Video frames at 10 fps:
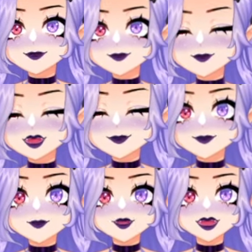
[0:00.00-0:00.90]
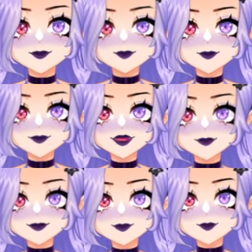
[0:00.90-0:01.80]
we want to boost our spell slots
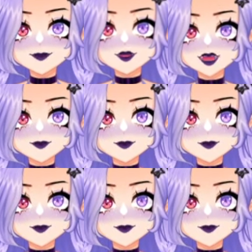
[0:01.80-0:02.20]
for more